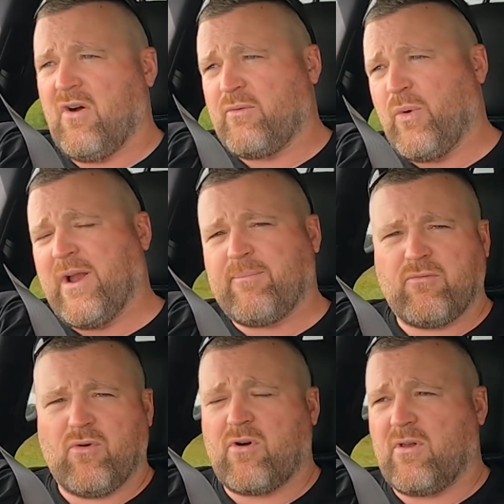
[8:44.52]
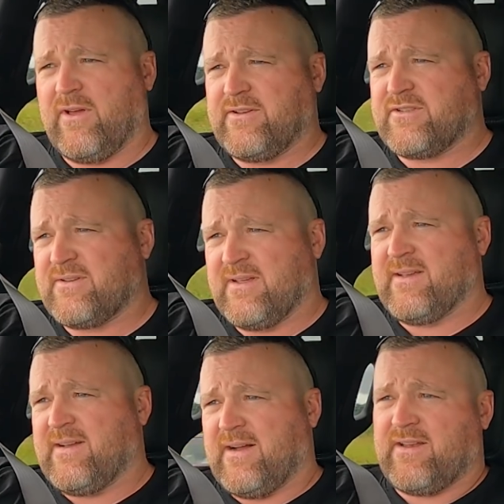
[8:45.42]
I went up a rock ledge,
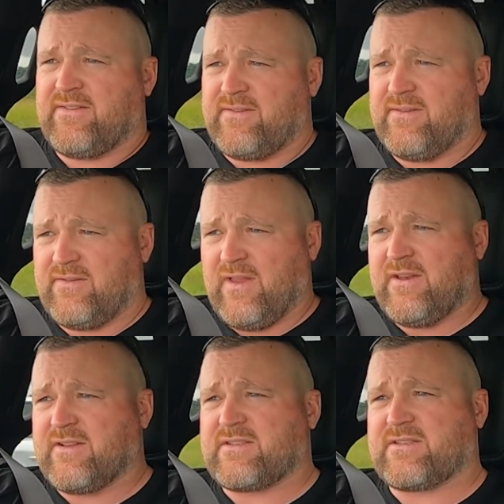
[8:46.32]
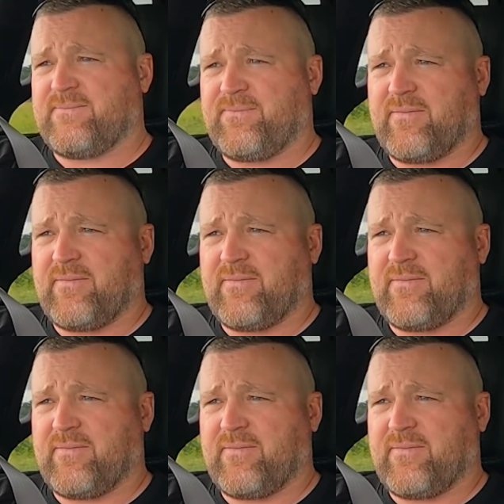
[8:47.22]
and it did its,